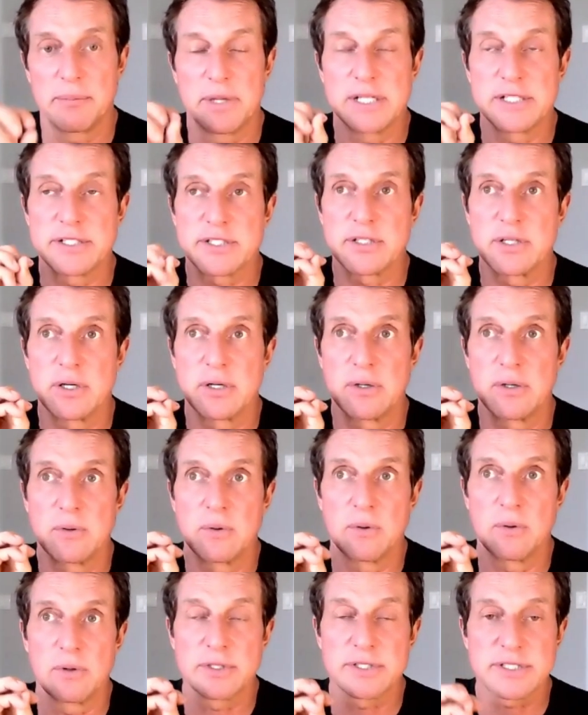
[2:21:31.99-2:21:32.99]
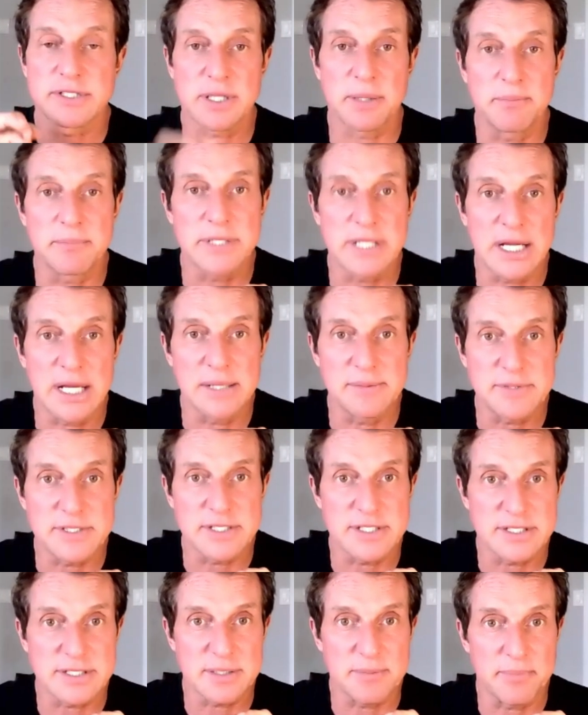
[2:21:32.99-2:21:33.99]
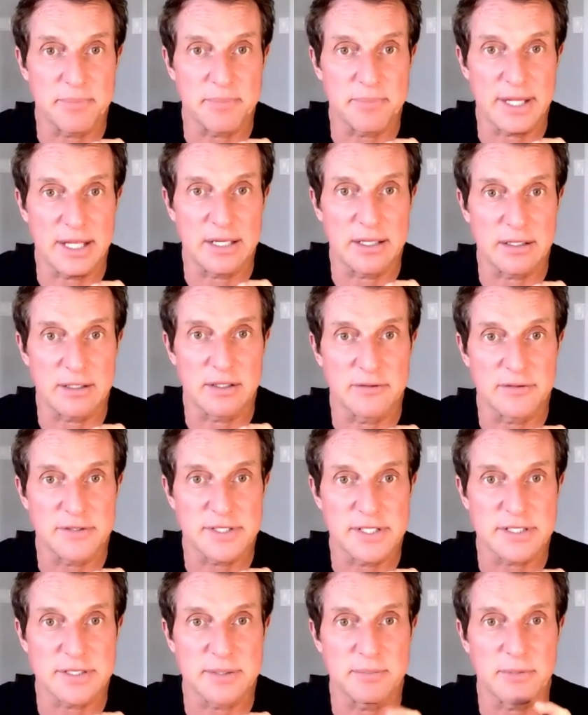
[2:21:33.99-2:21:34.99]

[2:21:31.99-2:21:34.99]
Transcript: And so sometimes the sympathetic nervous system